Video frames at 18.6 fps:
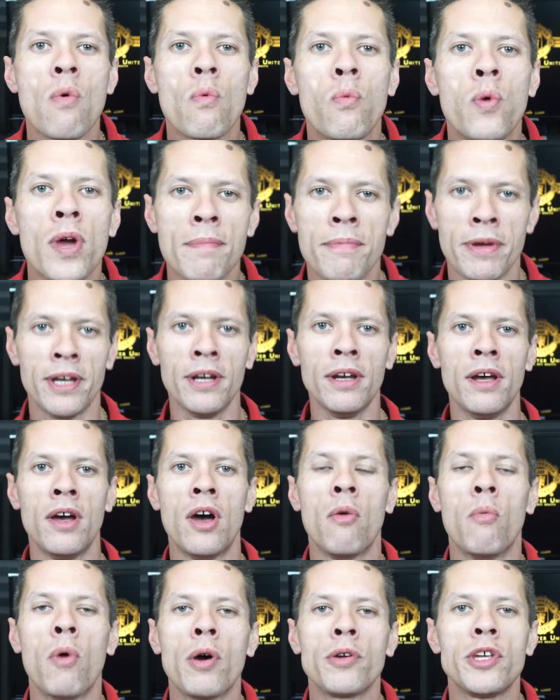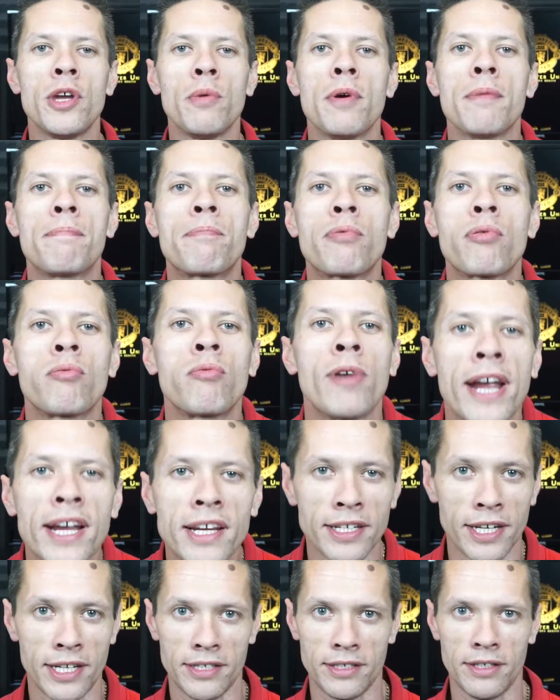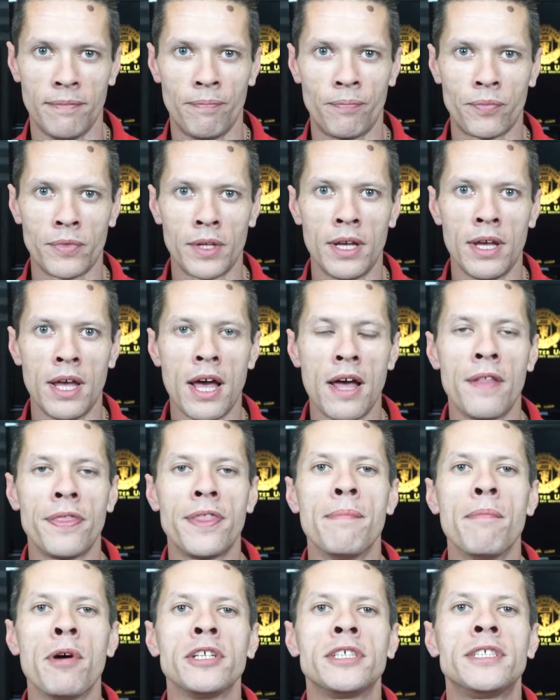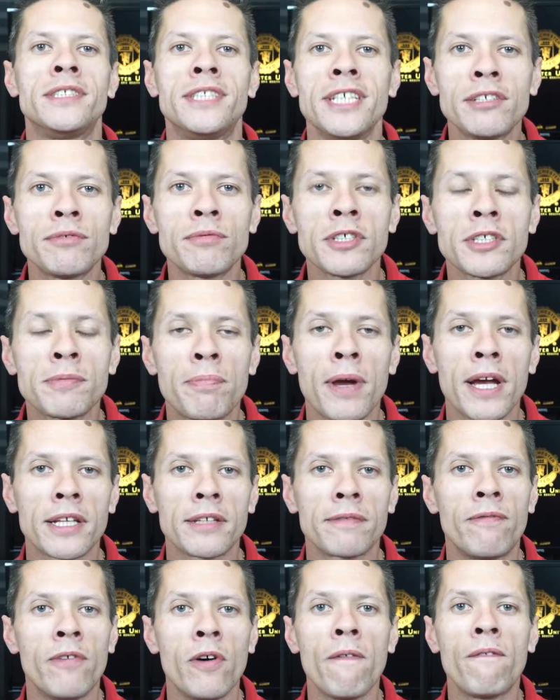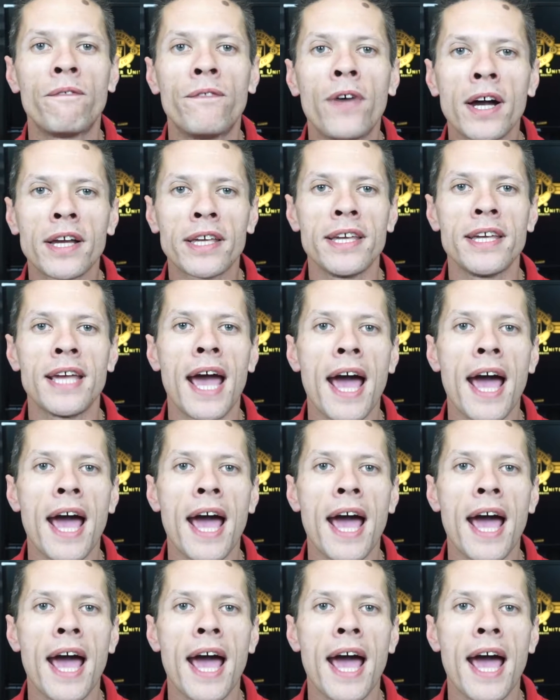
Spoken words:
women while you were pregnant. The most disrespectful fucking